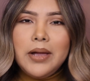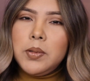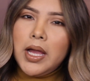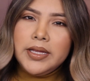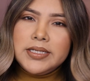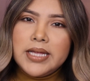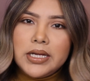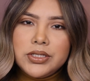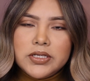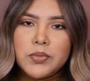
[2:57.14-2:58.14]
apply these
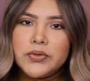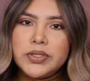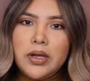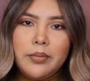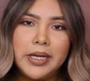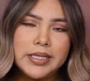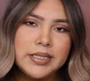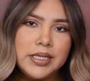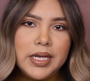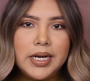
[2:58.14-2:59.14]
lashes mostly on my
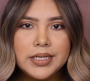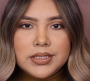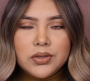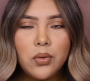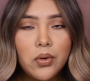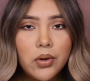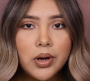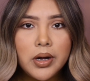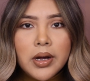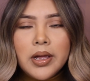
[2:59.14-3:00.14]
quinceañeras
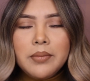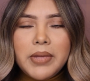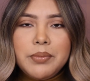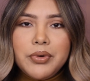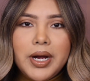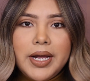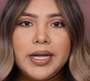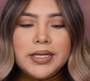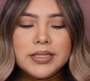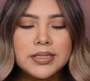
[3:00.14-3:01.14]
or my
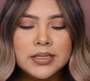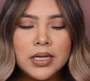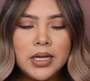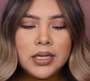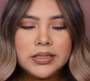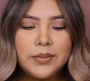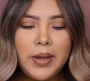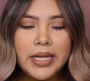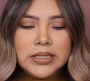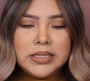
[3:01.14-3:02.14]
brides,
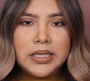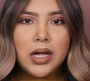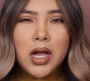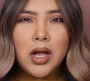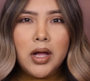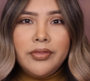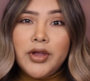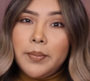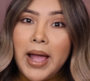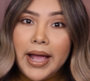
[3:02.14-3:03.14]
depending on
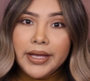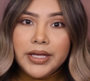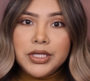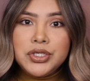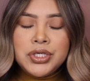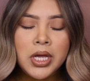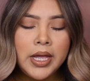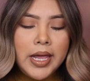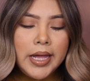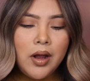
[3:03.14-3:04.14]
their package.
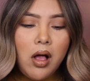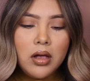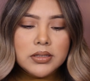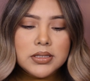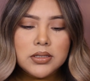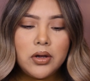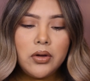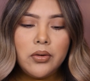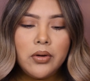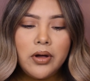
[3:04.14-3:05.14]
And
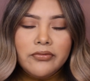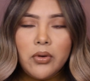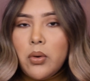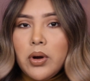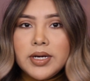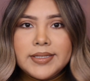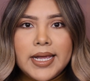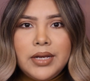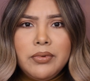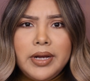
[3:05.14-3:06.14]
also, of course,
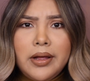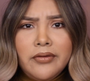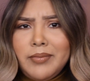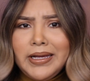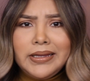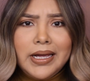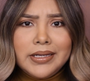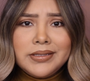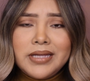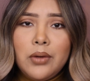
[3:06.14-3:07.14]
any one of my
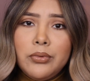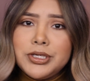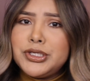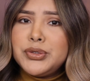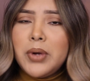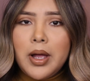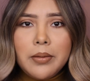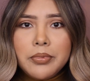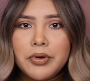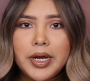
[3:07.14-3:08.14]
clients that wish to
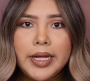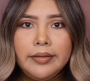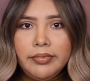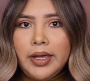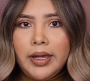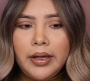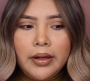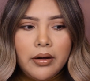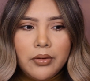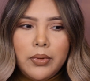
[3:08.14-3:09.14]
upgrade,
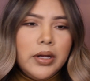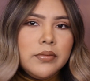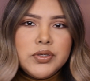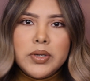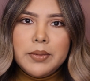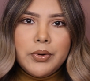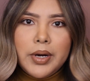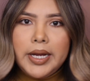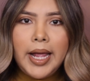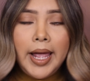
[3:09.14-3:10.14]
they are welcome to
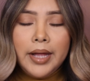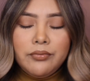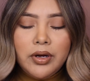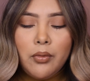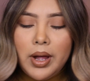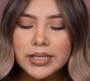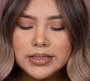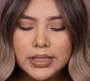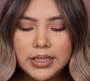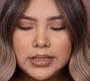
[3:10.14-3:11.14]
upgrade and
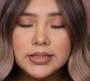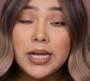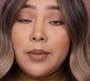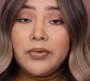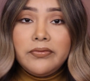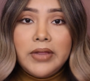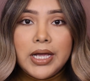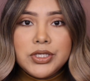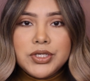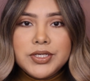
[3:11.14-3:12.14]
request these type of
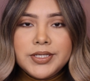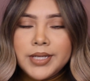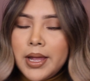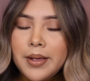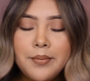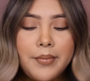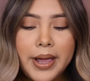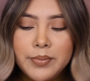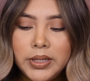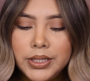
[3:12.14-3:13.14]
lashes. My
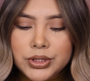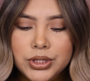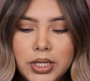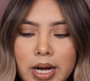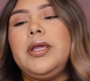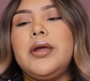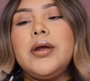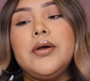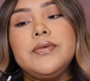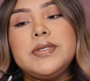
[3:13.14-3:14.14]
pleasure. Here
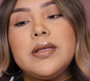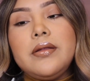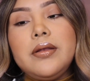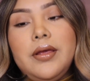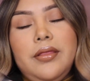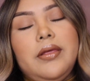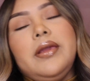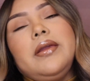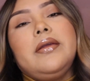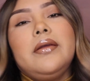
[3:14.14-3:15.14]
goes
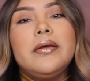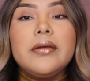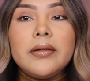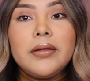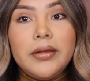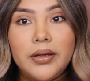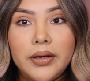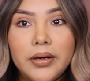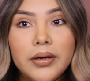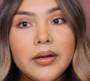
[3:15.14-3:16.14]
nothing.
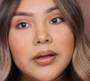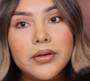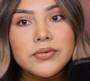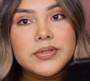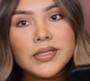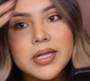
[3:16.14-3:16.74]
Here goes